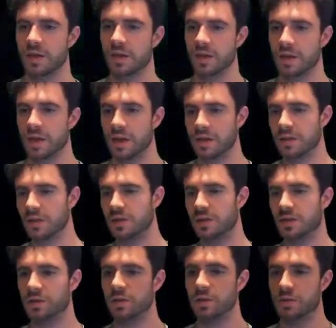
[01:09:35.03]
And then
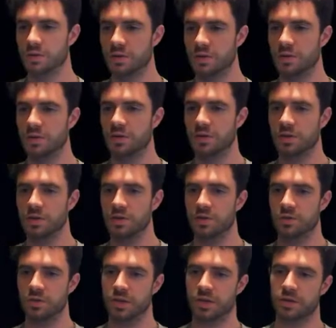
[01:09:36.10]
you
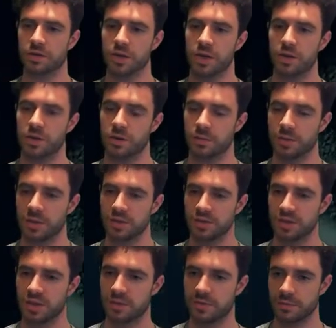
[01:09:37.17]
recreate the opening
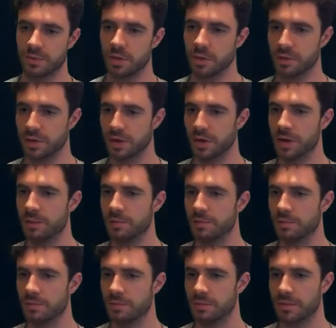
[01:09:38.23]
scene from GoldenEye
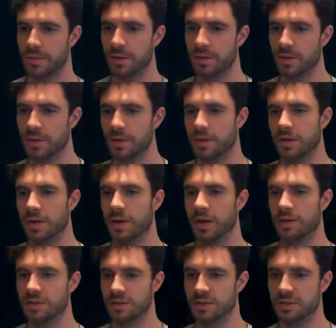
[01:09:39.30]

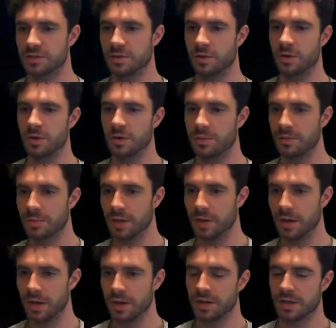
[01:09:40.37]
N64
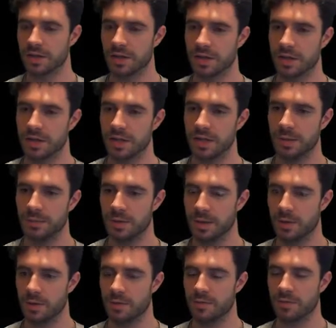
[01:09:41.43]
by leaping
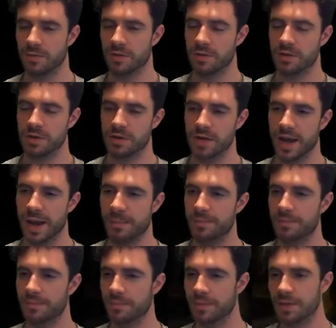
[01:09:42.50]
off the
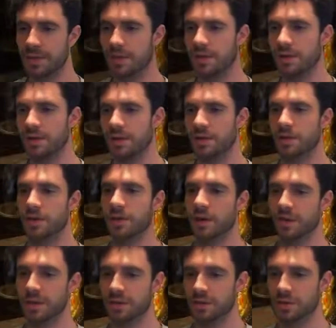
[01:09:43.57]
dam
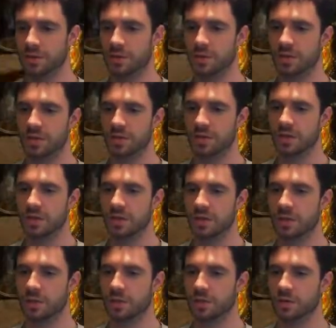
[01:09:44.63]
and then shooting the guy
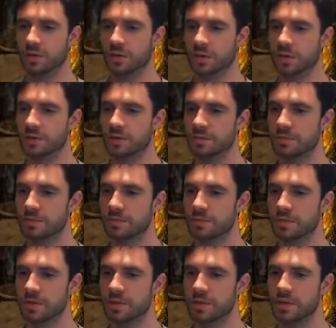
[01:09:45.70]
on the toilet.
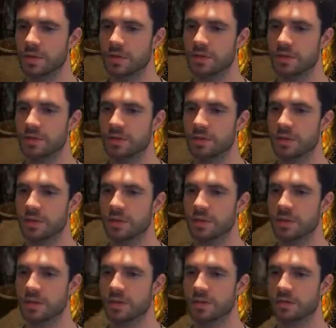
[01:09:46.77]
Take
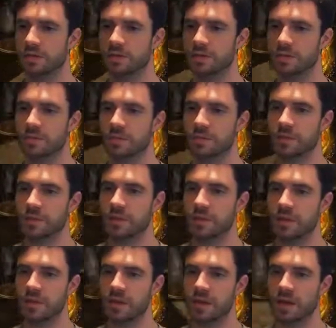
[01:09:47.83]
that.
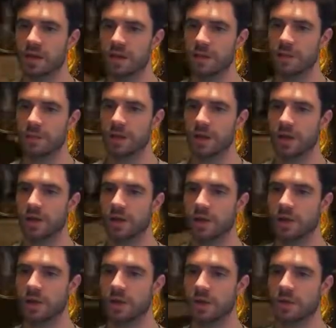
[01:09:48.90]
And now we're back in
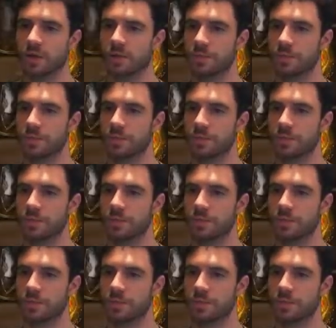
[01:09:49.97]
Anor Londo.